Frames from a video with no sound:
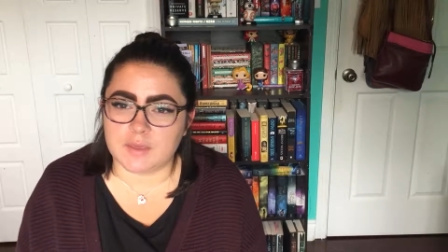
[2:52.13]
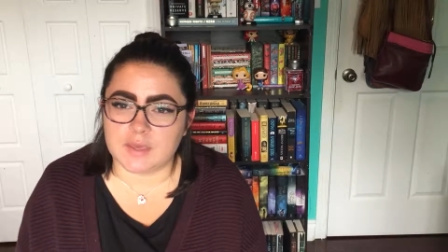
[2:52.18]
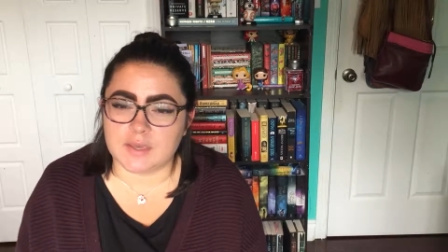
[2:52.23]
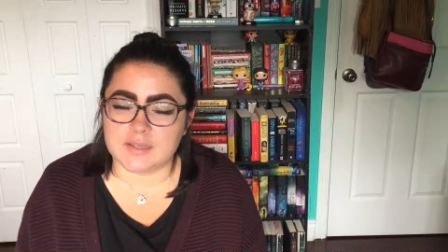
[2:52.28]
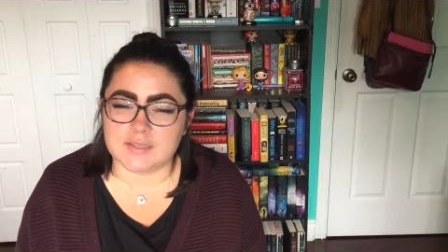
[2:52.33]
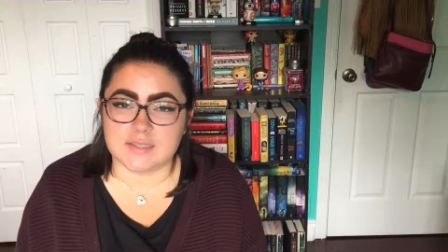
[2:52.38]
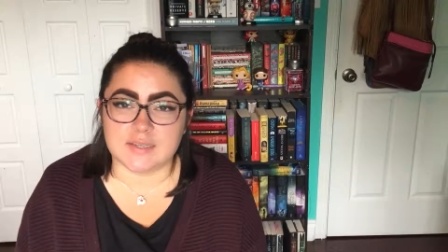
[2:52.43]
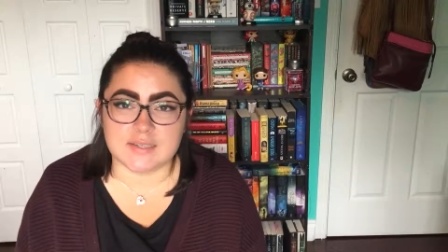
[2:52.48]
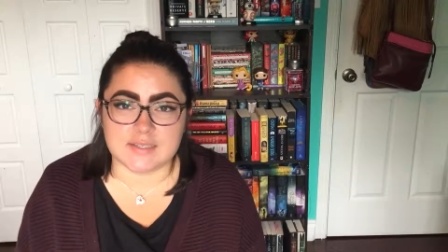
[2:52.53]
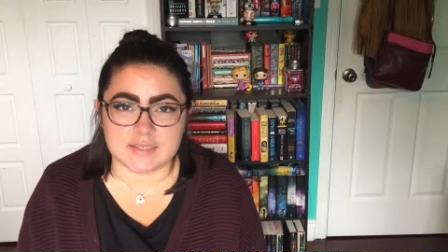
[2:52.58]

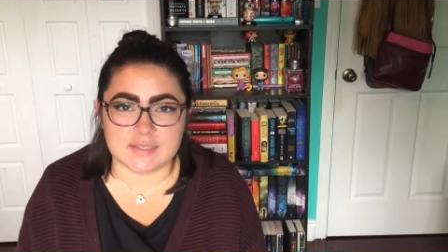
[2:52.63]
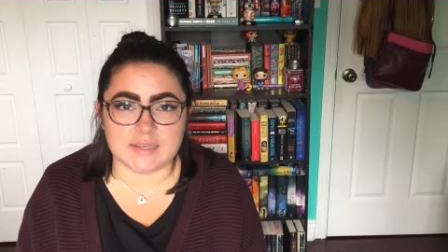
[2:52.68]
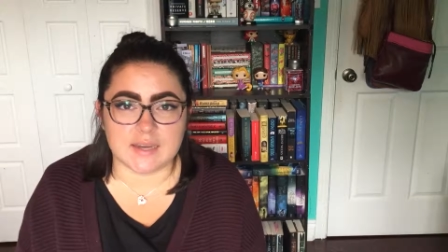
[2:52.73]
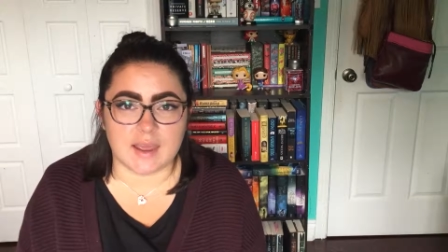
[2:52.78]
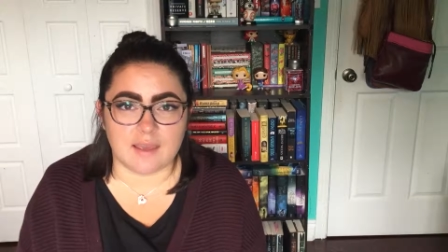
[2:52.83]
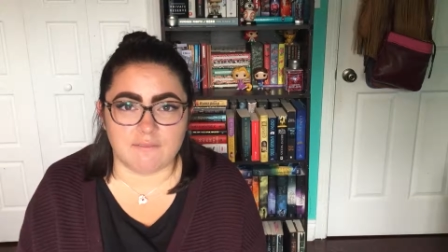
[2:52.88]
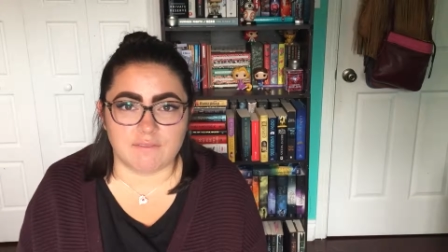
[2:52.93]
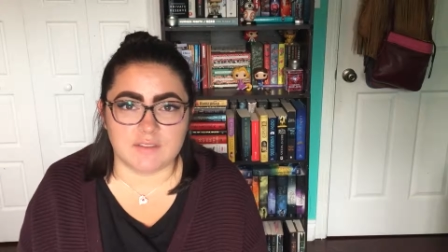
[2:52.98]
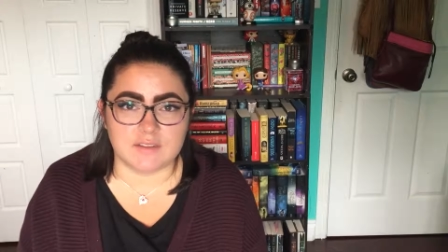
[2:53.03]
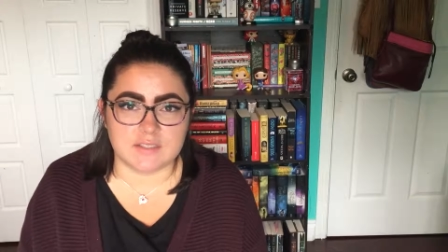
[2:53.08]
because I didn't
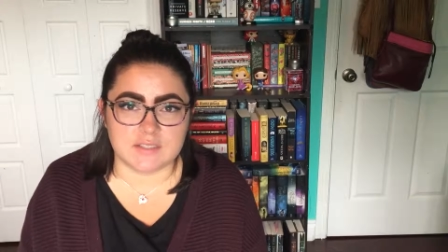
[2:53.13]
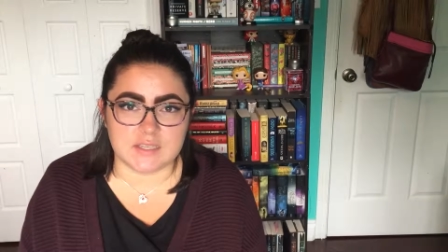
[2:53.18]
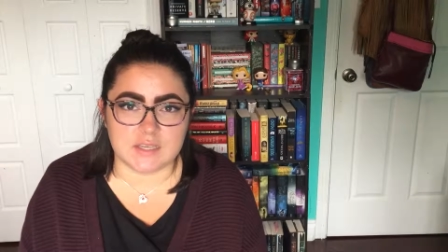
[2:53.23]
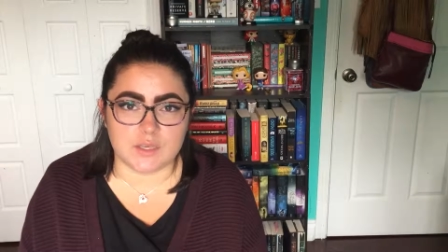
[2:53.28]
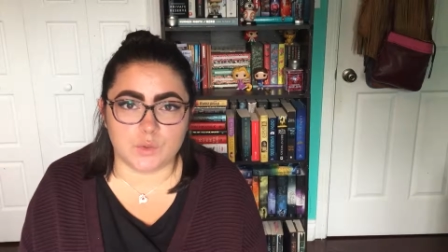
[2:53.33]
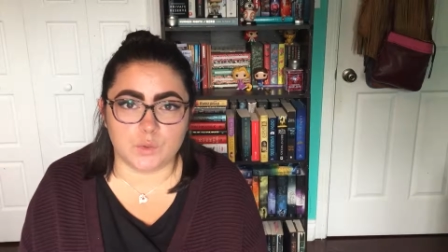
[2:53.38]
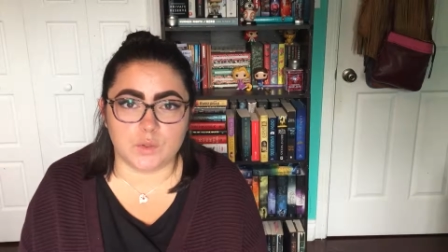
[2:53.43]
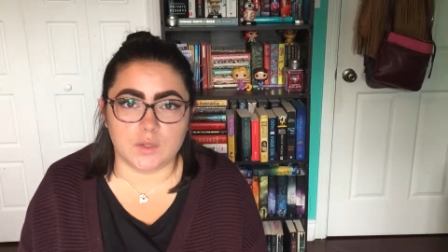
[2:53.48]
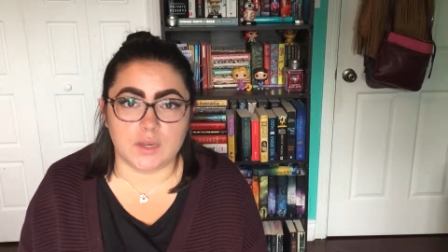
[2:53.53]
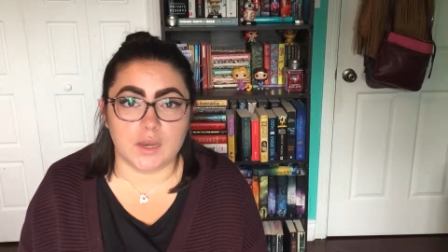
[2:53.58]
have the
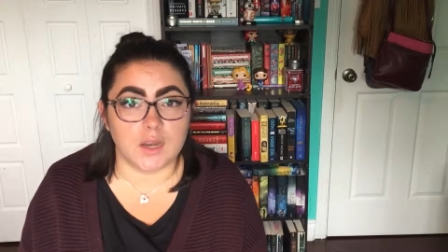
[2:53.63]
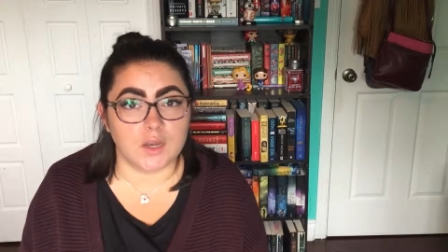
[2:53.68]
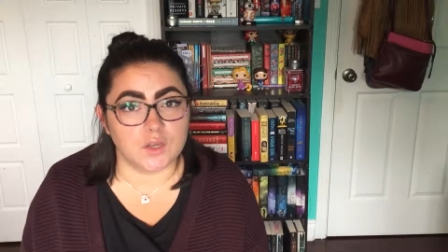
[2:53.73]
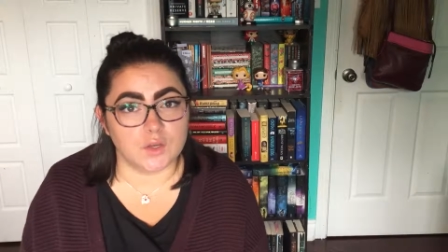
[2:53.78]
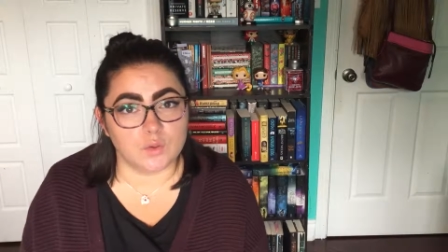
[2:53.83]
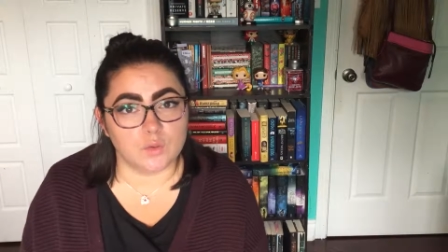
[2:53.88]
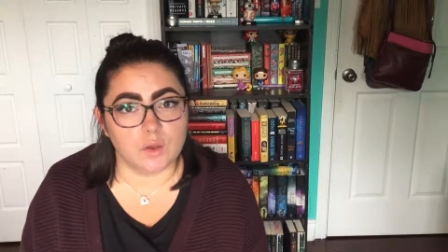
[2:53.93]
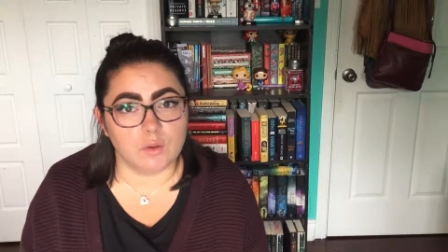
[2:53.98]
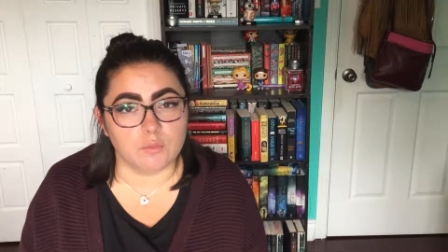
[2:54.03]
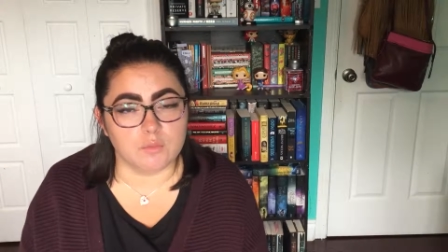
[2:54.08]
sequel and I
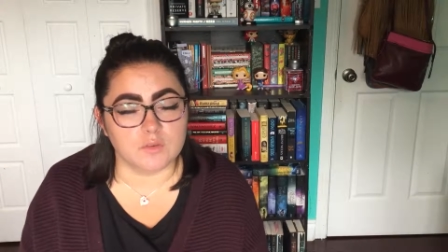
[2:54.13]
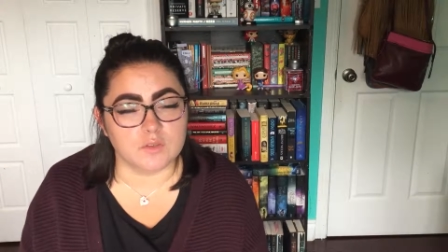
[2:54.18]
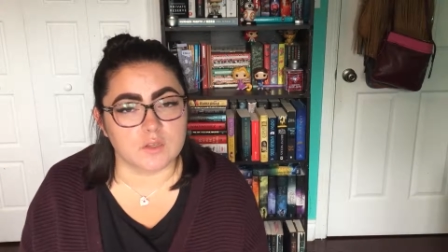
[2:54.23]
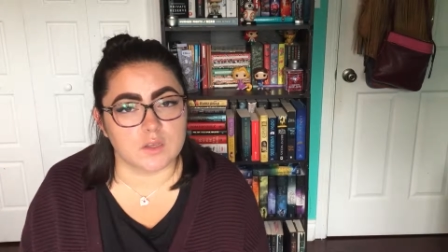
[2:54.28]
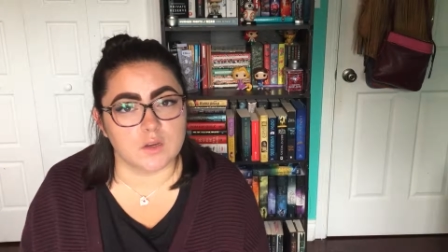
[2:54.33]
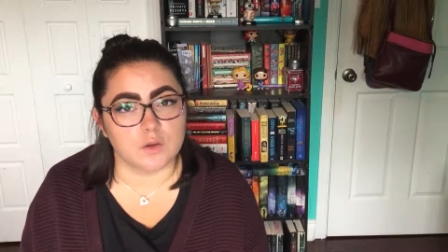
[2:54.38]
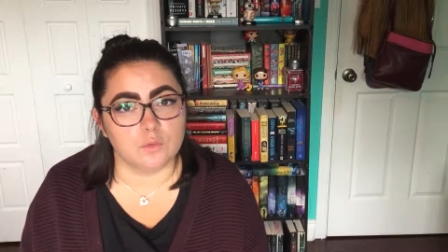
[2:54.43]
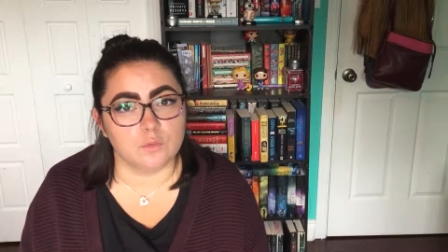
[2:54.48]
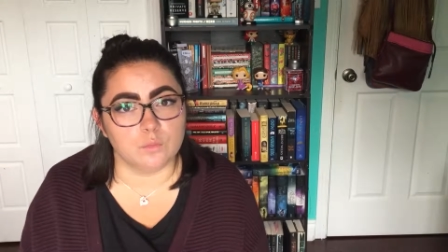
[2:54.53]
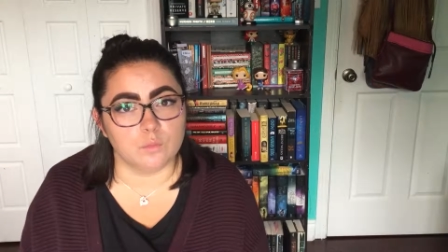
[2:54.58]
knew I was
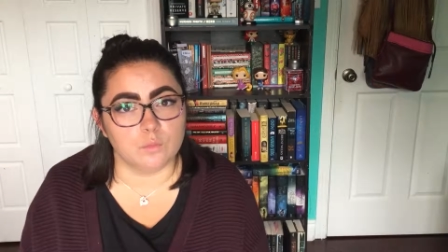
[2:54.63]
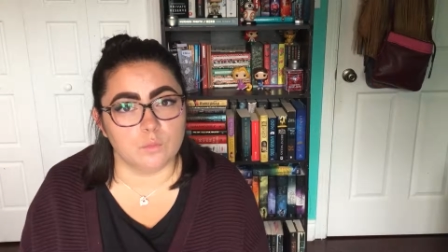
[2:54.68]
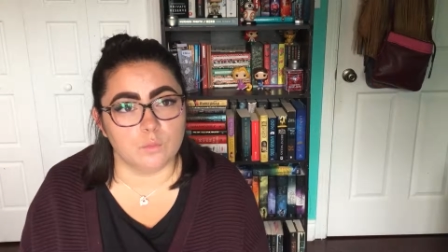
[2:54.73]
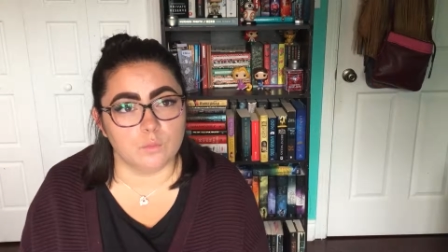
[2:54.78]
going to